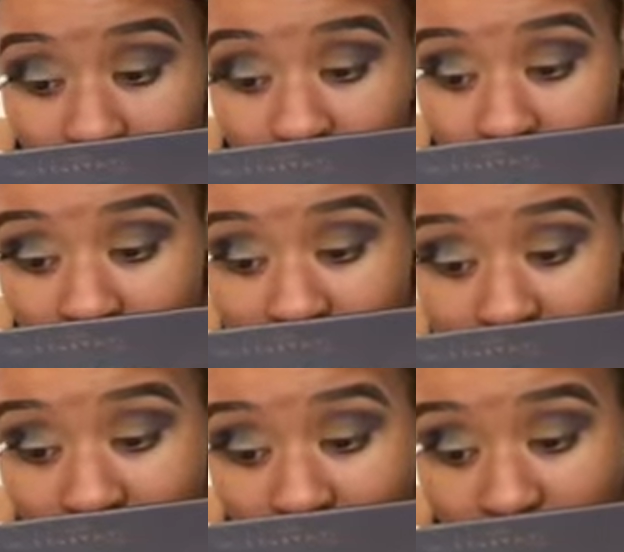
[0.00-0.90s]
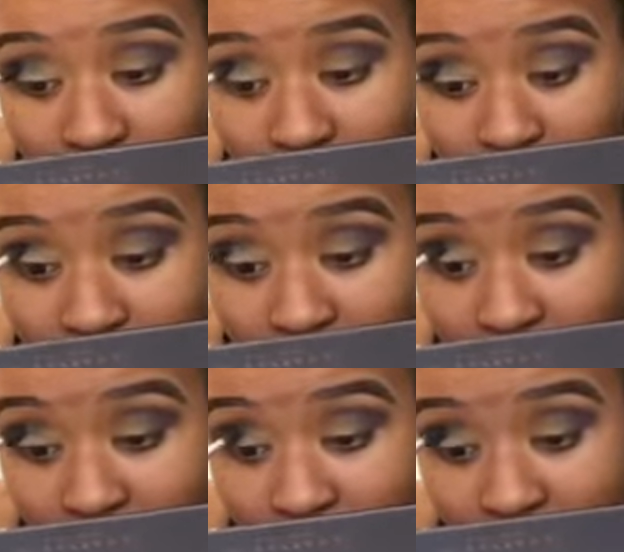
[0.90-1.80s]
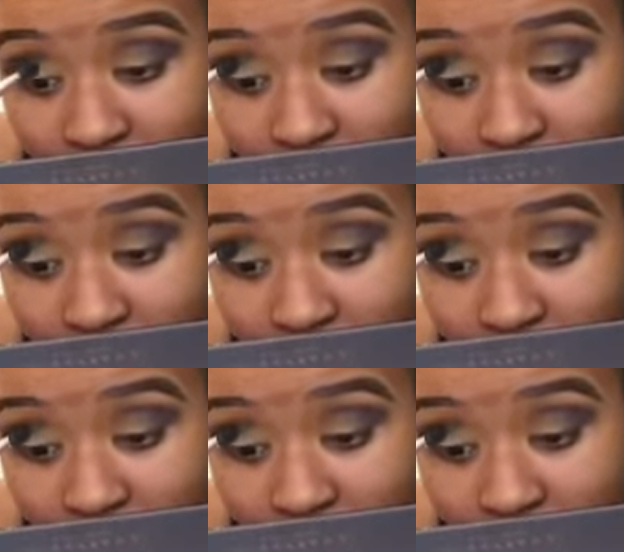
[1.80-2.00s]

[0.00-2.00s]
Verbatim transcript: it might be harder to blend